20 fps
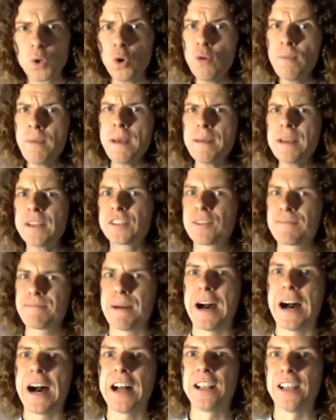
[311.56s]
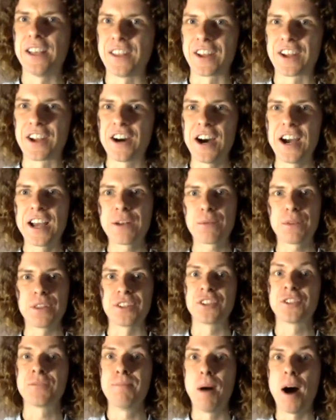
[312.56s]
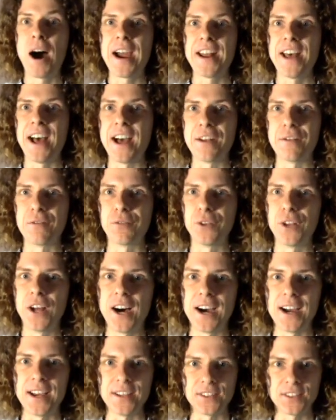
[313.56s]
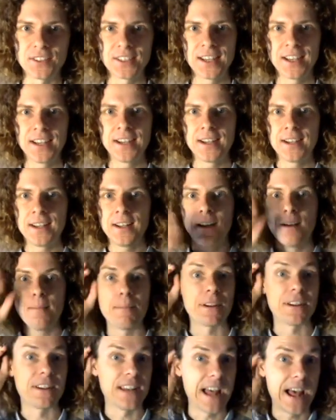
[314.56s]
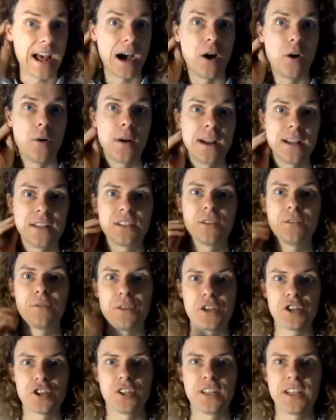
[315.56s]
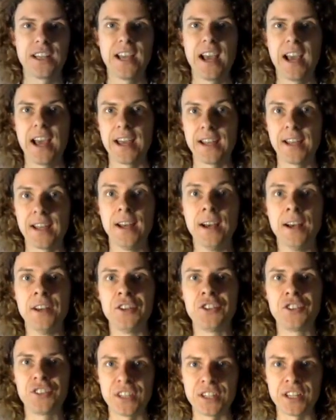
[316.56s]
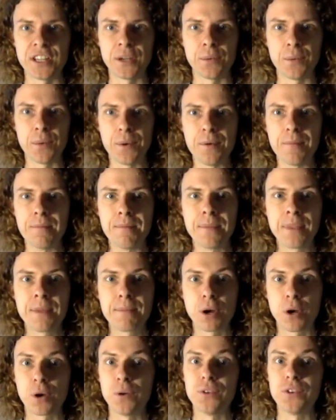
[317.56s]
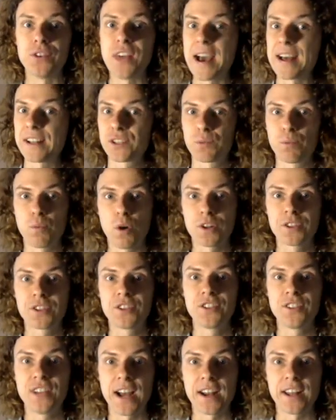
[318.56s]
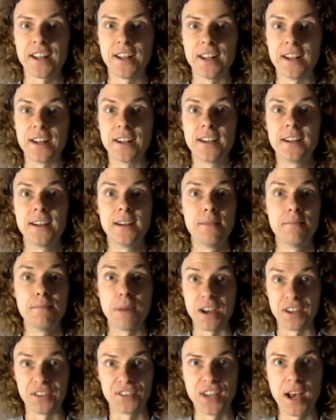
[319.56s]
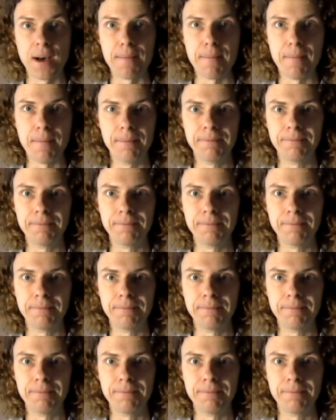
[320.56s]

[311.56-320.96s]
Or maybe it's a parlour, the kind with a spider and flies. But now it's officially a sitting room, because that's what's done in it by some.